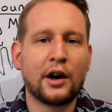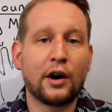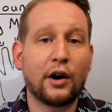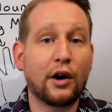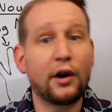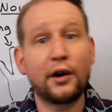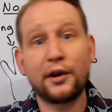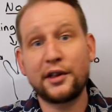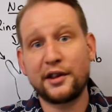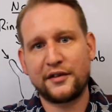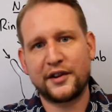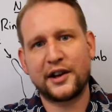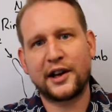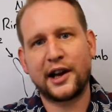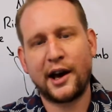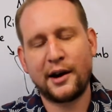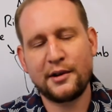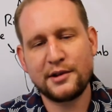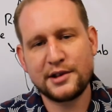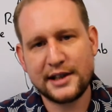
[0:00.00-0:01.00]
other
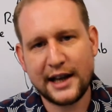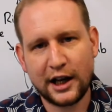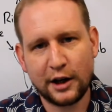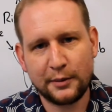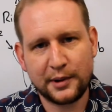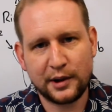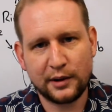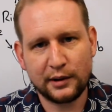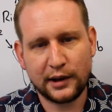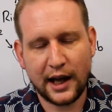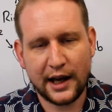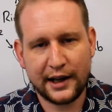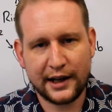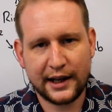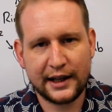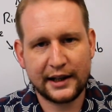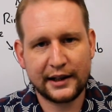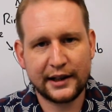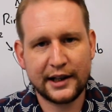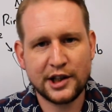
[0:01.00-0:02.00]
videos to help you learn
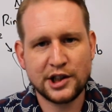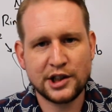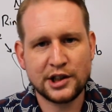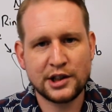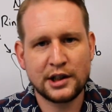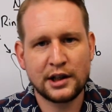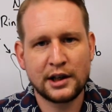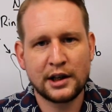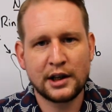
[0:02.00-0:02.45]
English.